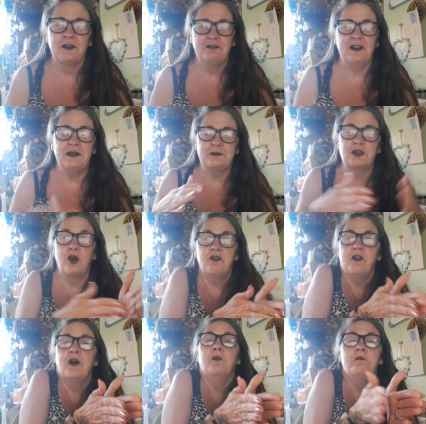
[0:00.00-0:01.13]
Philip
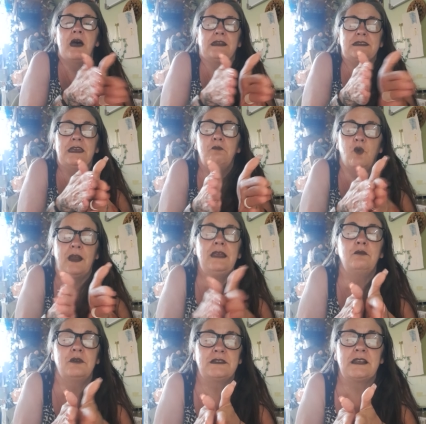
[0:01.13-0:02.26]
Schofield met him when he
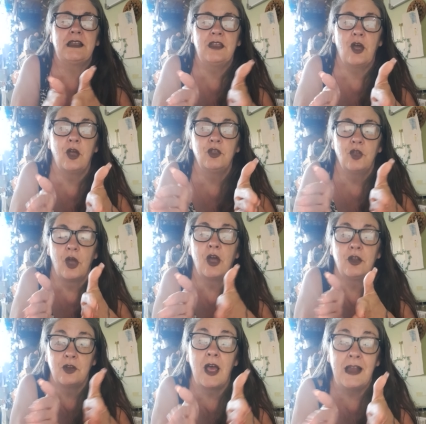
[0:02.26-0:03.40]
was a,
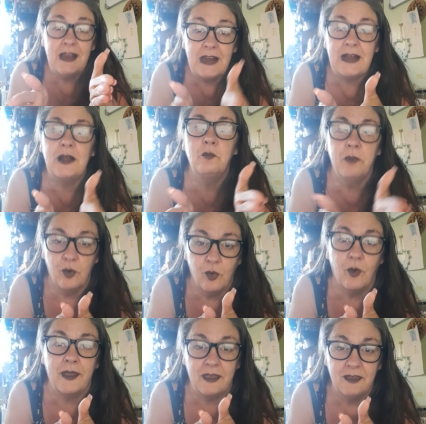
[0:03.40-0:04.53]
a, a little
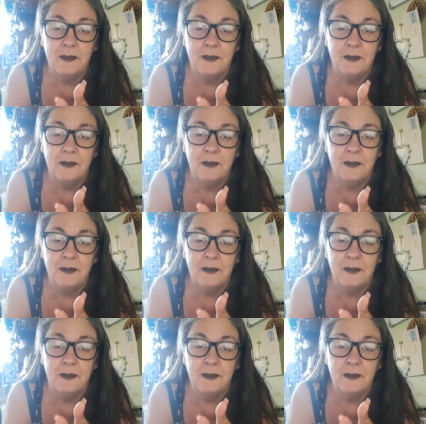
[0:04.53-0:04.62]
boy